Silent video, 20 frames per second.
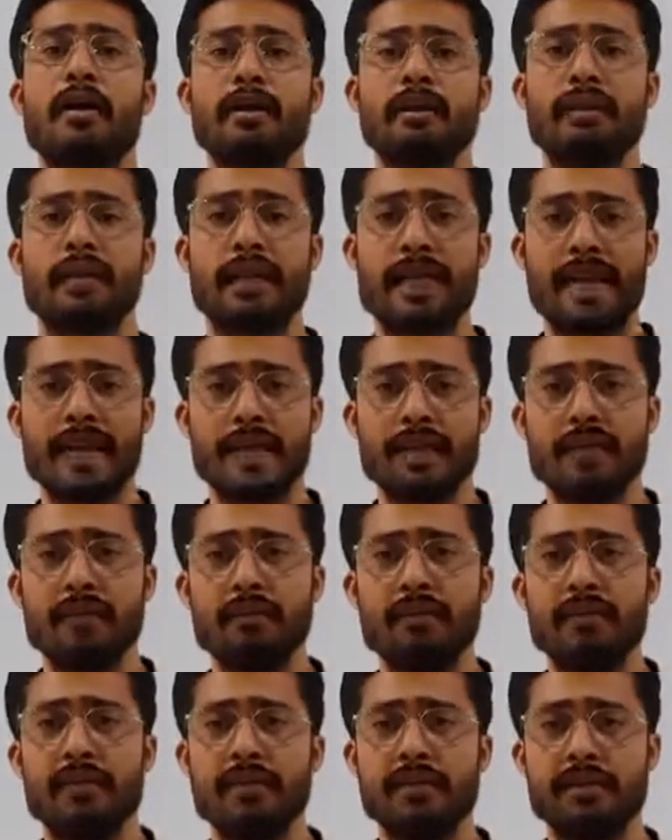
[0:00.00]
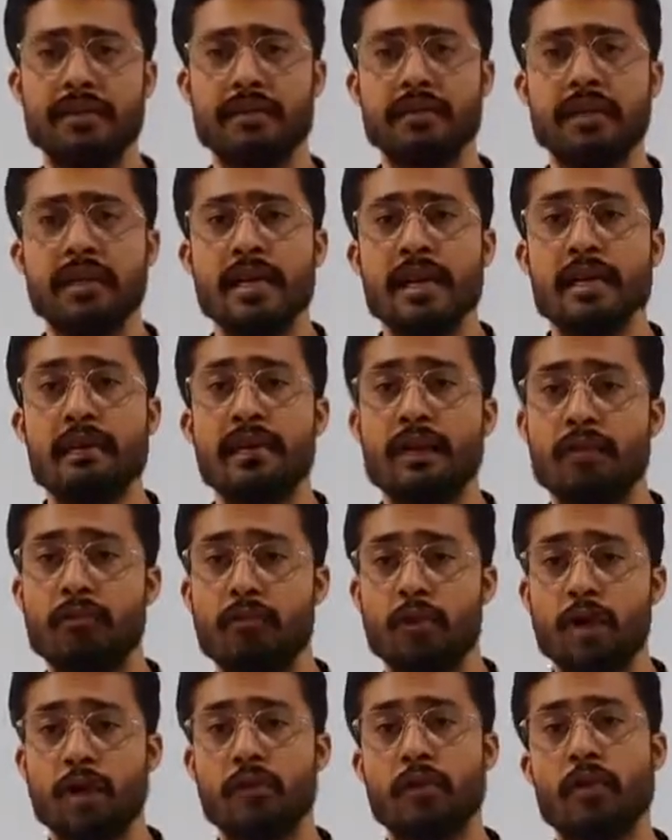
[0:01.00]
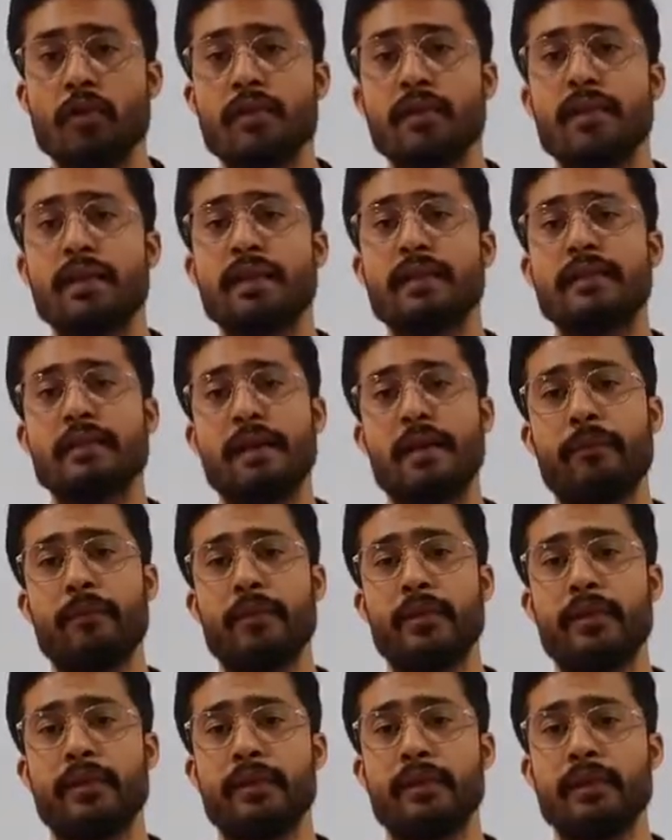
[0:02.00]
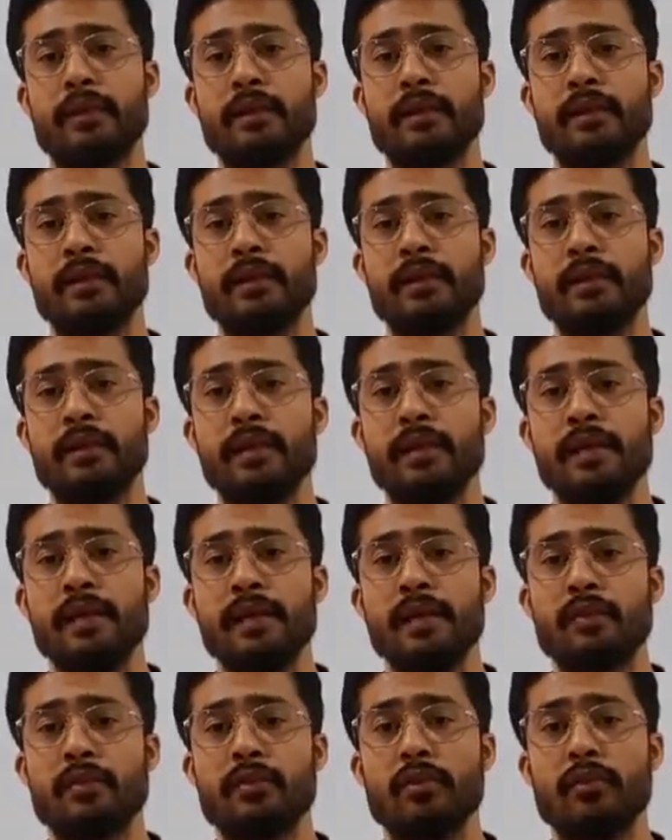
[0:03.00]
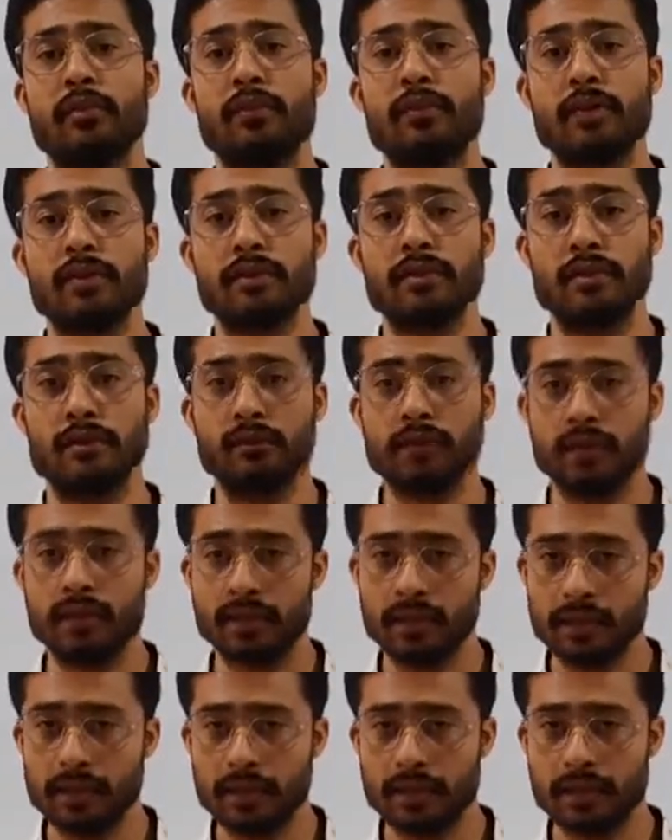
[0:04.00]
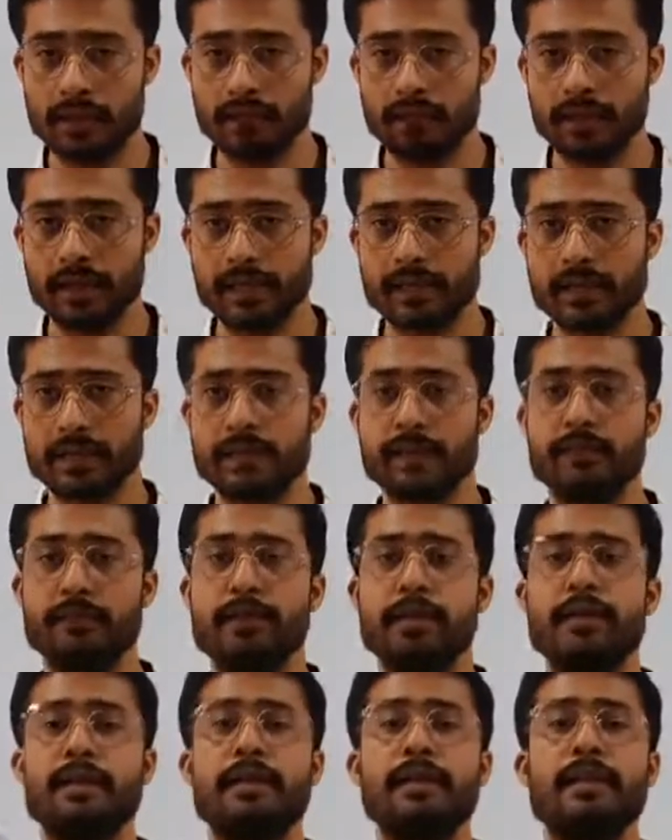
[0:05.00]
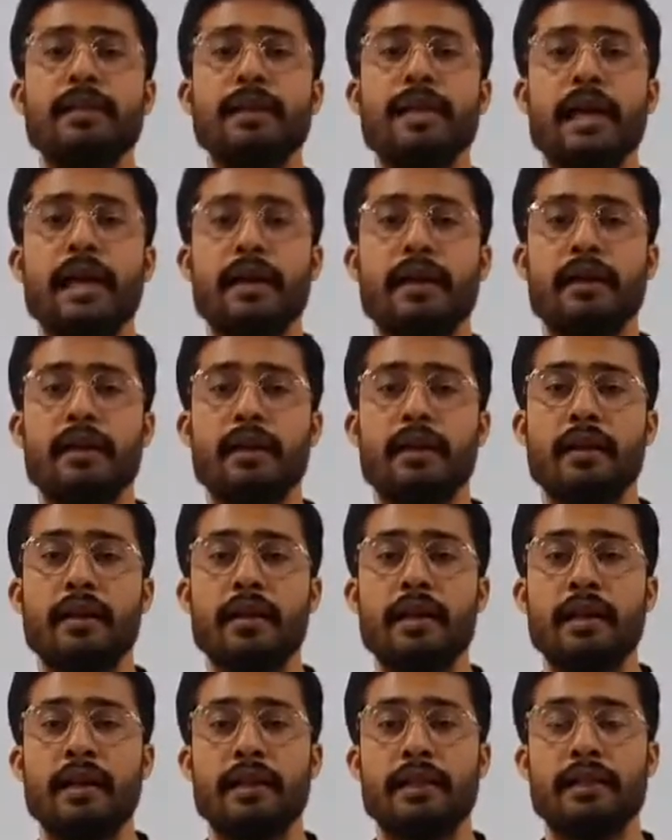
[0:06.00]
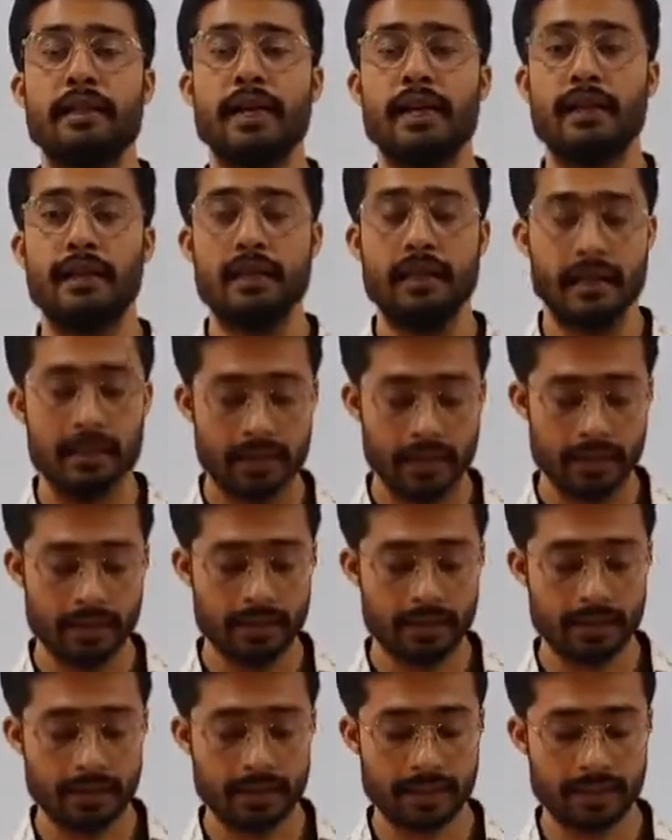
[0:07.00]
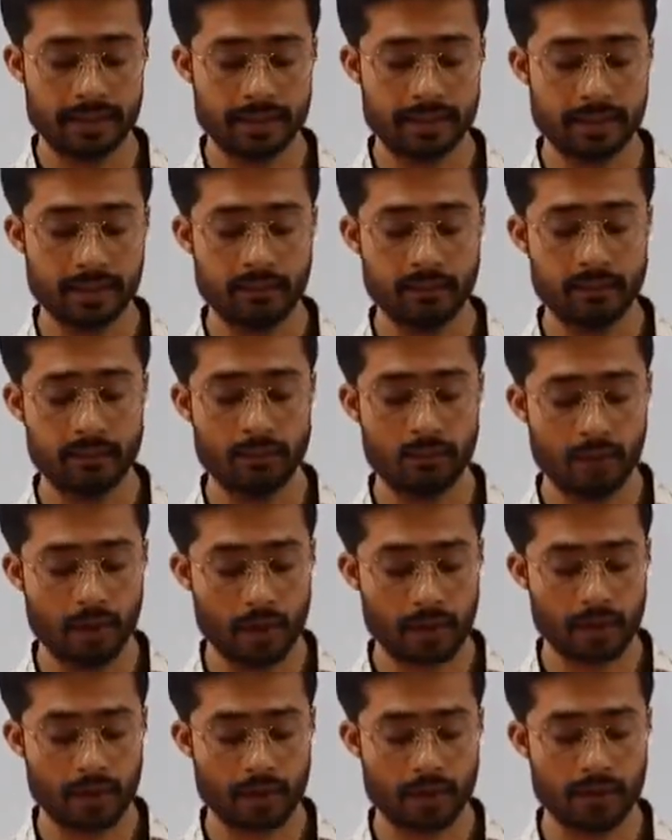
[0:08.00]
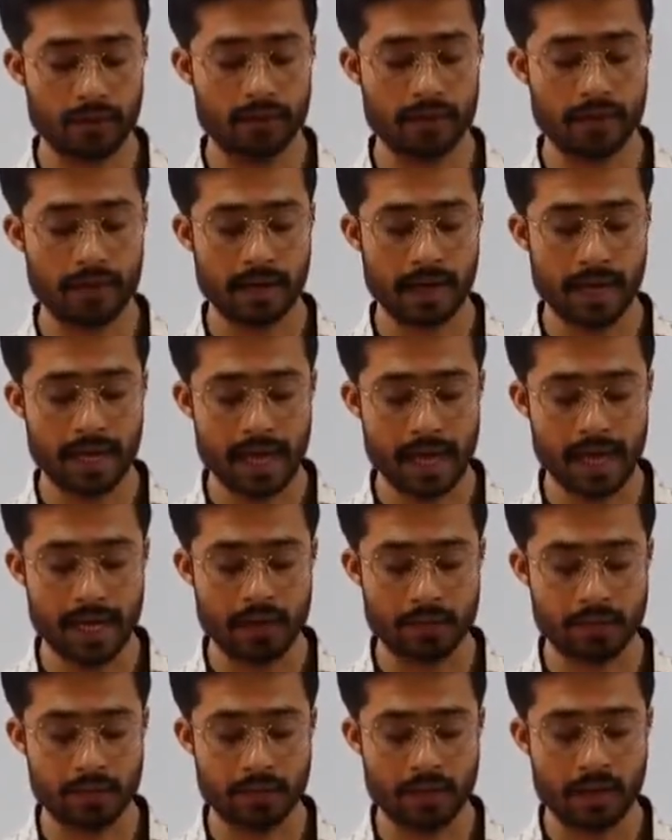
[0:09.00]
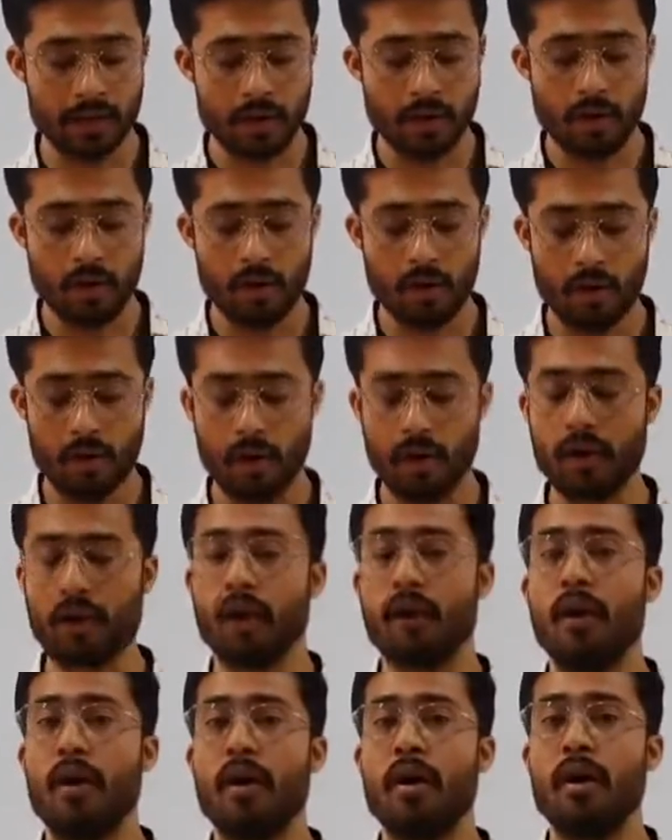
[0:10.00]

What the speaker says: the candle burns, then what things happen? So first of all, if I just burn the candle, then here it is given water, ash, or